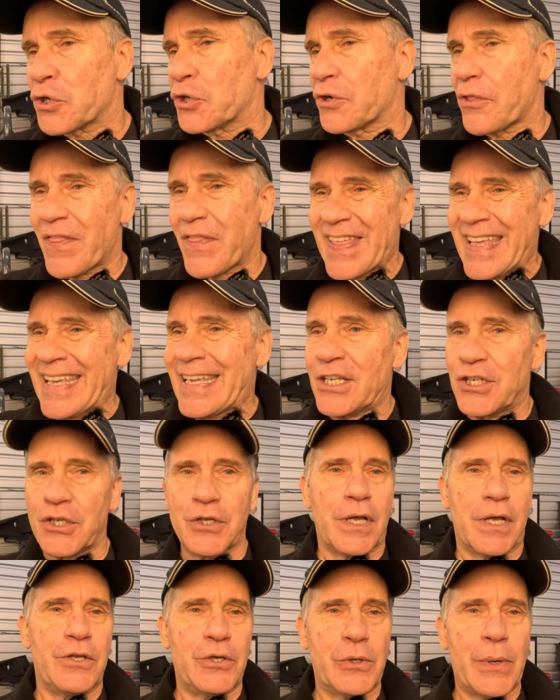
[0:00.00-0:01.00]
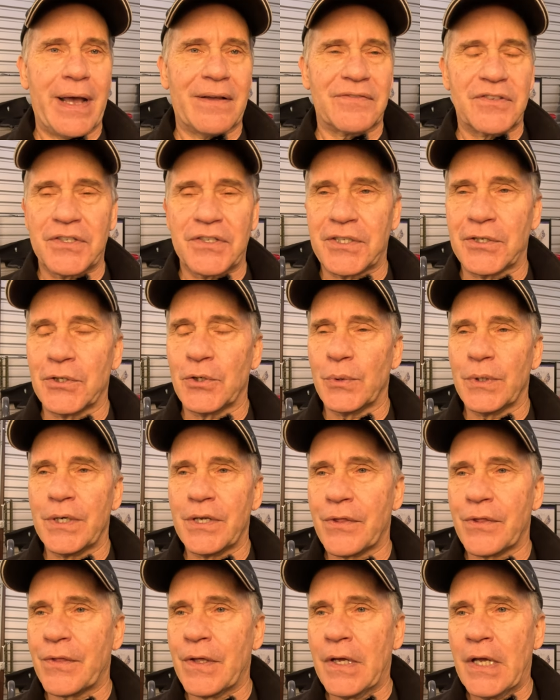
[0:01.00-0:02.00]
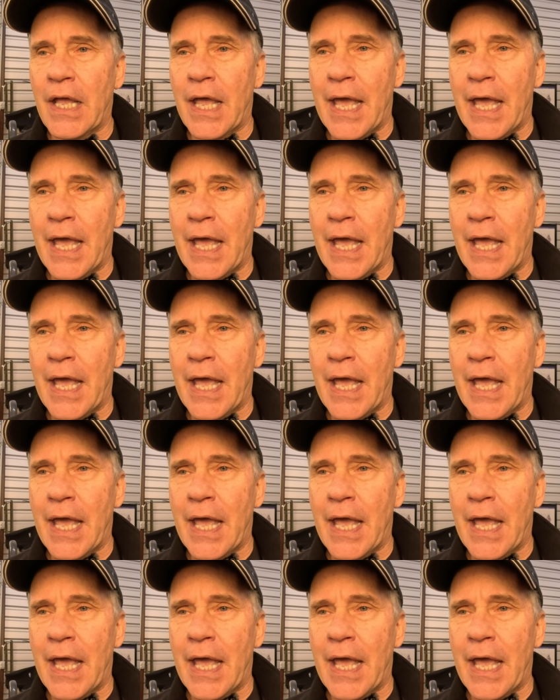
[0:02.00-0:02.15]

thing you have to deal with.